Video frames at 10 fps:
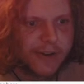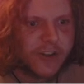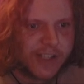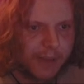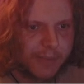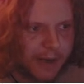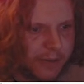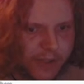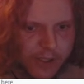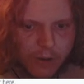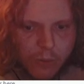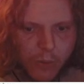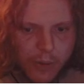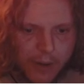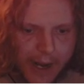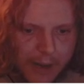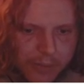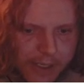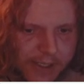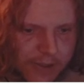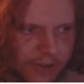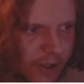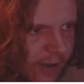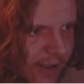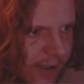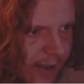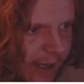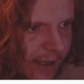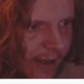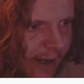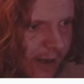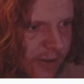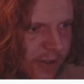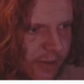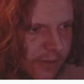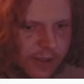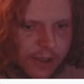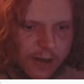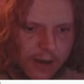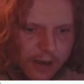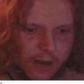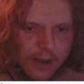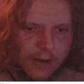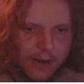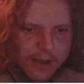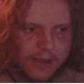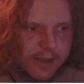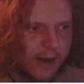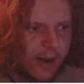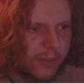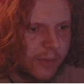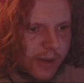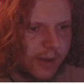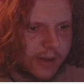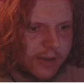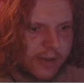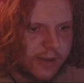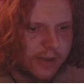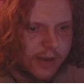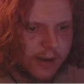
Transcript: this up now. So we were at placing turrets and hanging out. So that was here. Next up is,